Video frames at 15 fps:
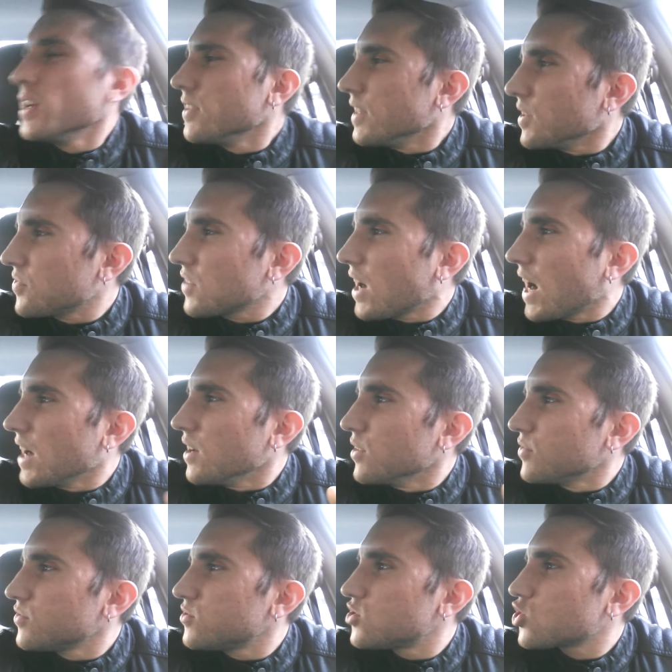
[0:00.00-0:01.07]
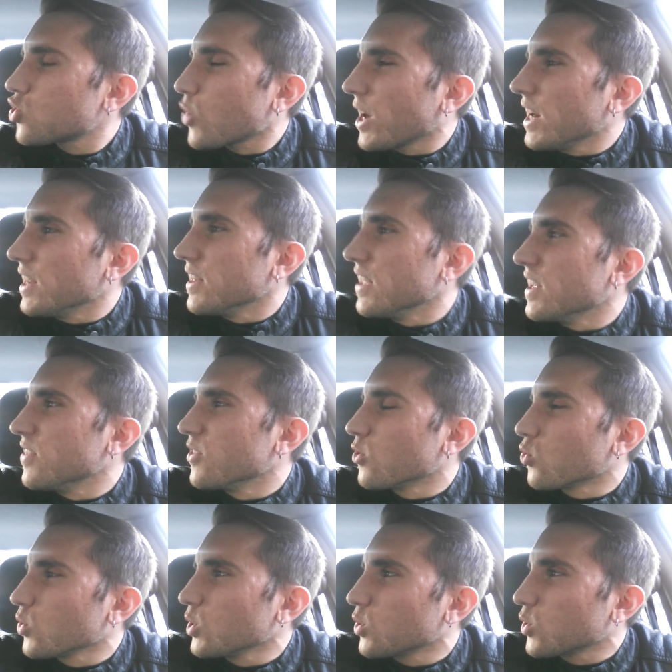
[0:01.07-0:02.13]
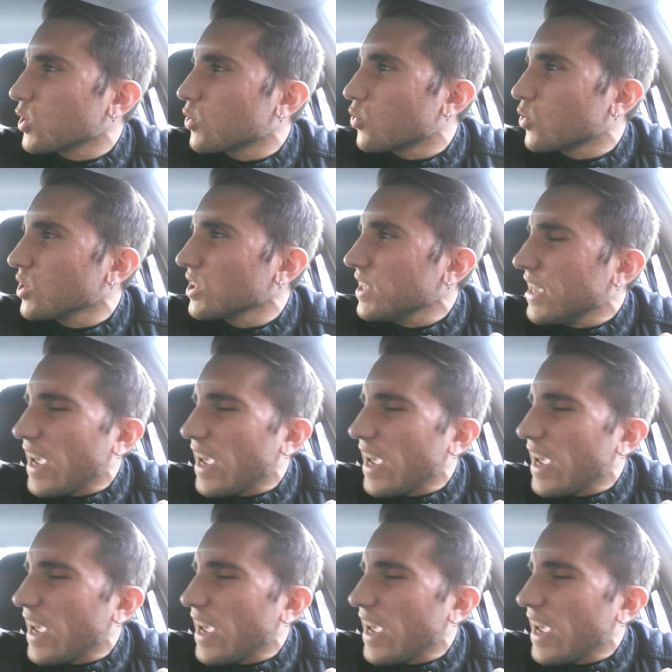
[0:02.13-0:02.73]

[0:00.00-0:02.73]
they've kind of traded in the really really